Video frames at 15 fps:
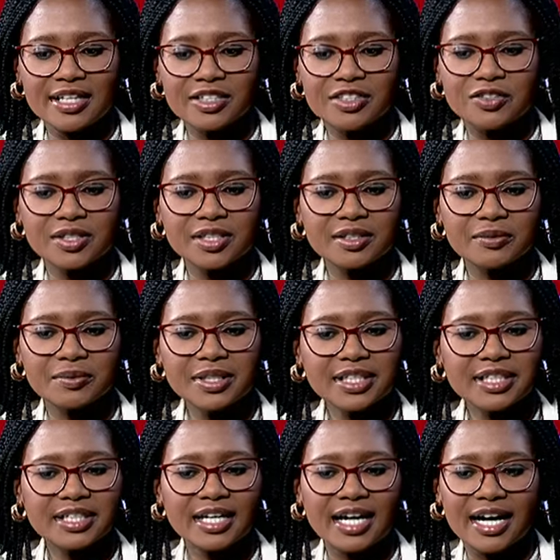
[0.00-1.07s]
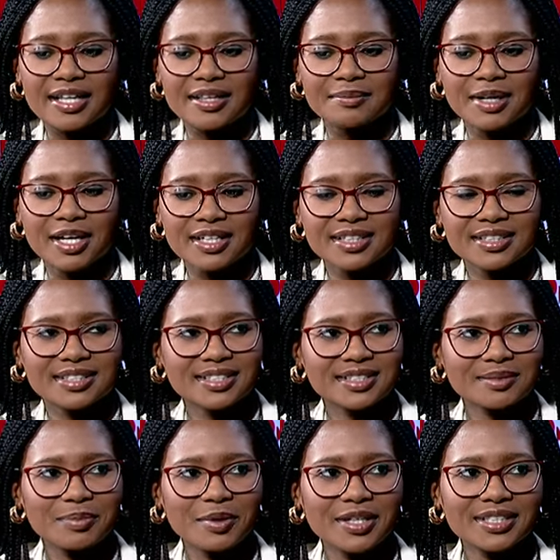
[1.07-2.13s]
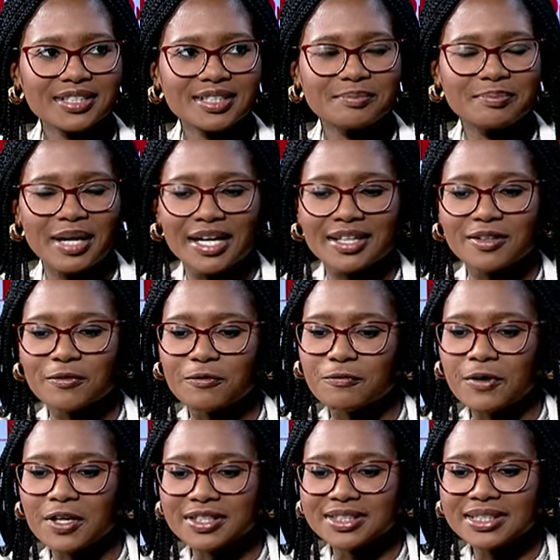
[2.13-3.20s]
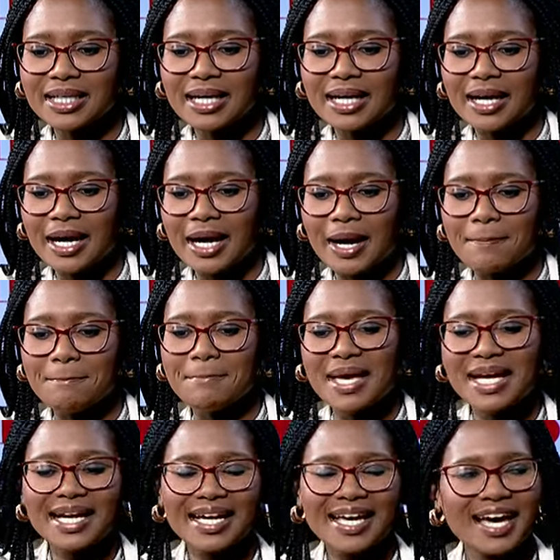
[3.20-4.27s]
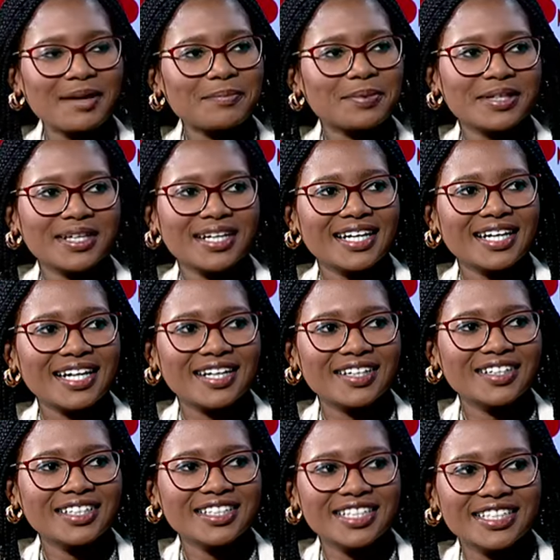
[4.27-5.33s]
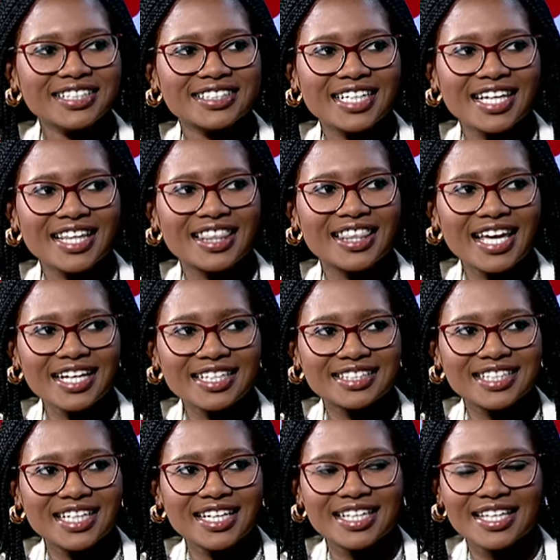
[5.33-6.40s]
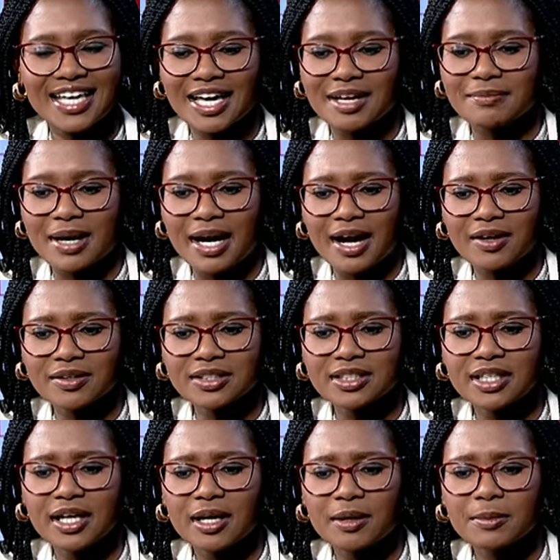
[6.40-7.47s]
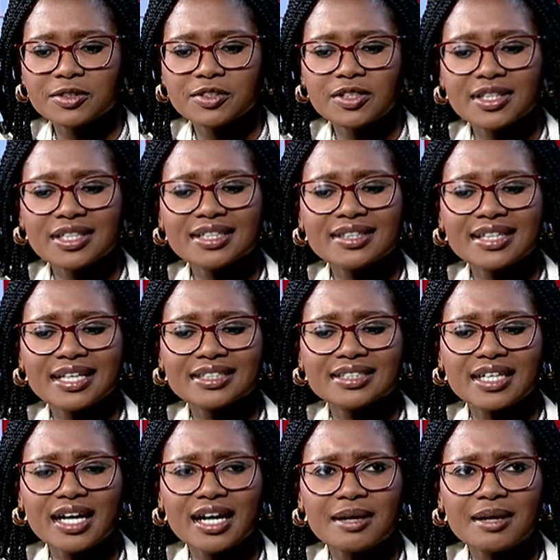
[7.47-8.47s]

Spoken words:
during the week, the markets disappointed by the first mega cap earnings that came out. But do you think that